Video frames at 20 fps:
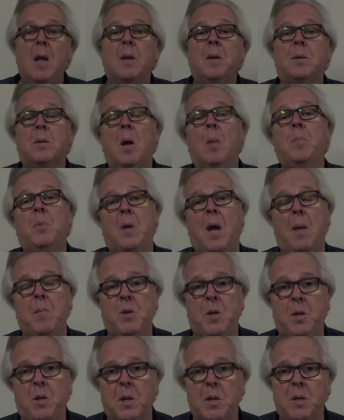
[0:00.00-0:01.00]

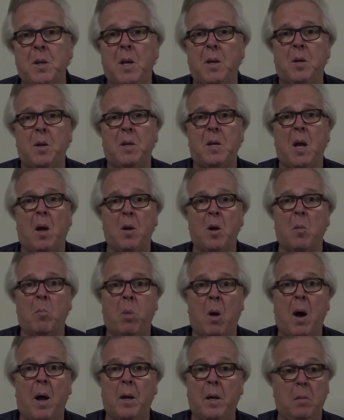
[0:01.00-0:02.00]
Sometimes you just need to tell your
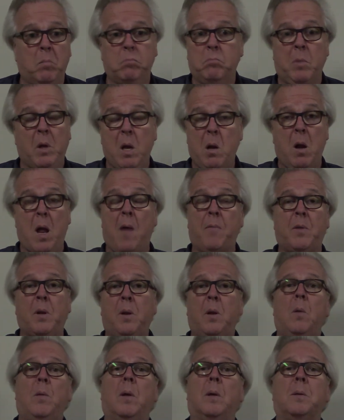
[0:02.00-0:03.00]
body, you don't have
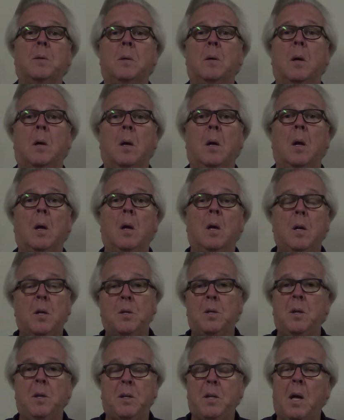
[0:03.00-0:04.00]
to do this. You
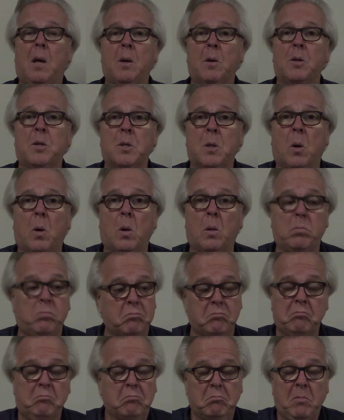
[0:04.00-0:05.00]
just need to tell your
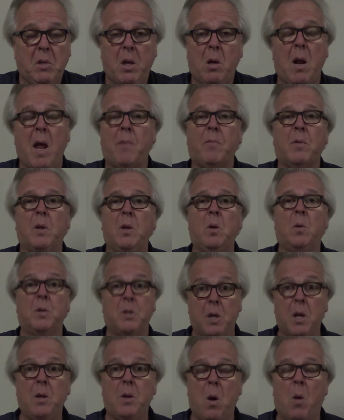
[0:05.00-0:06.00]
soul, you don't have to do
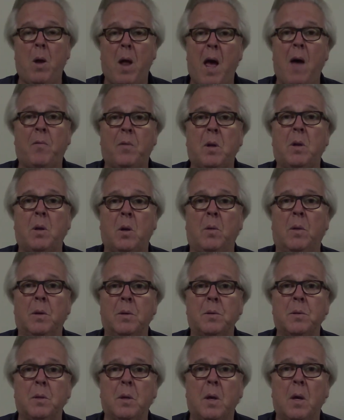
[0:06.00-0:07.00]
this. You don't have to do
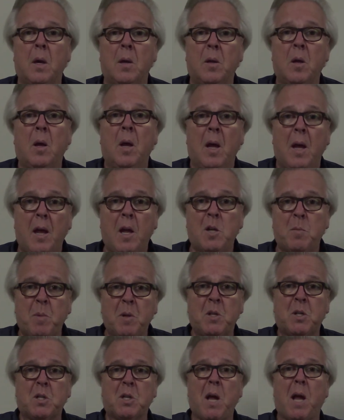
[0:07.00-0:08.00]
this. It's
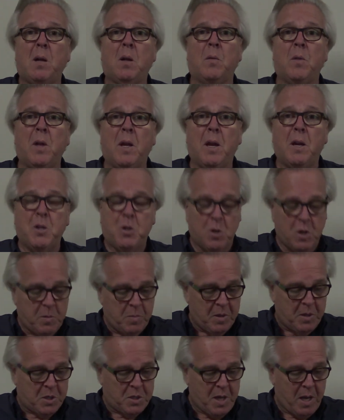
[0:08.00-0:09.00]
been settled. The issue's
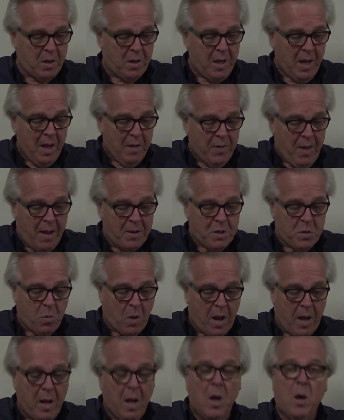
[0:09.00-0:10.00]
been settled. That's
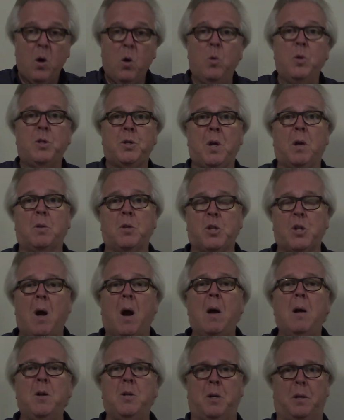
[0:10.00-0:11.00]
why, who shall
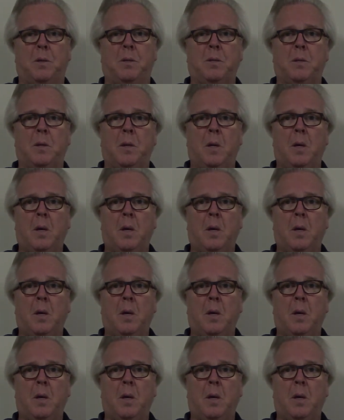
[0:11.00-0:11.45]
charge us?